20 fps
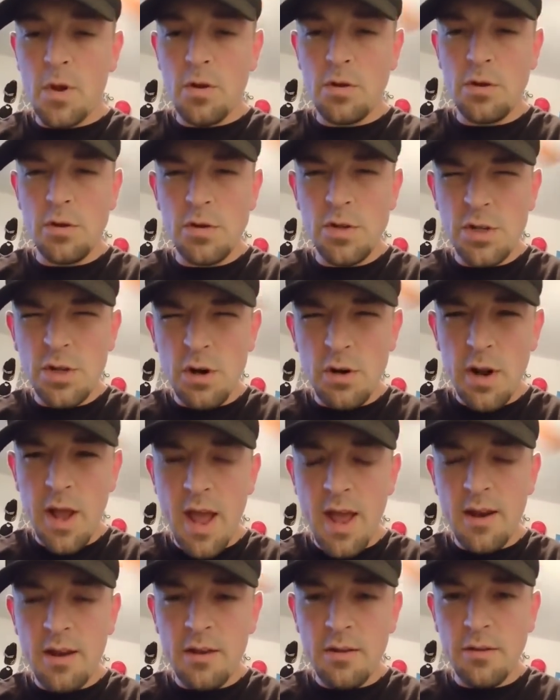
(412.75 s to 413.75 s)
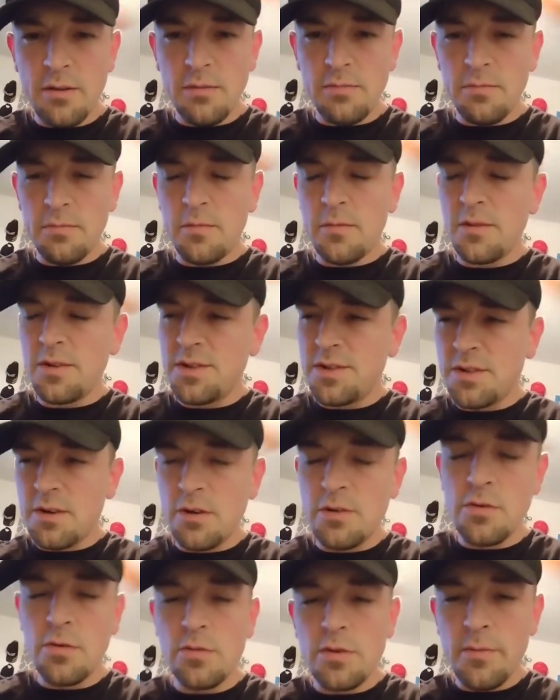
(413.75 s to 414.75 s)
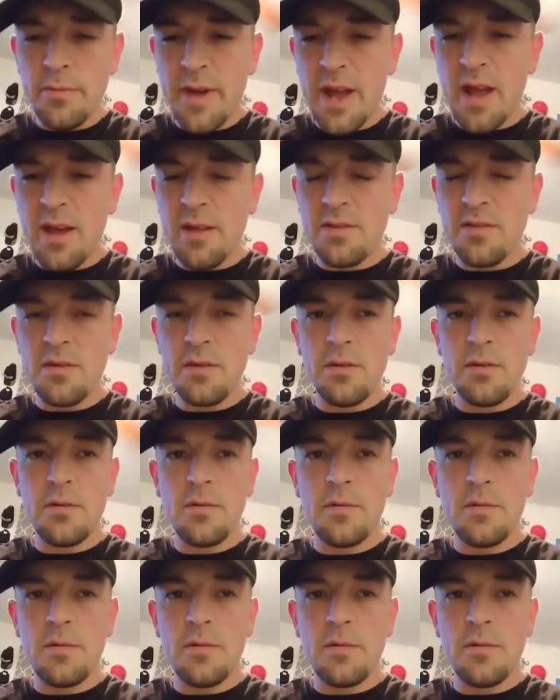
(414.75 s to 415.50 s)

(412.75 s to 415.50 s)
Or you start adding it. Start doing the math.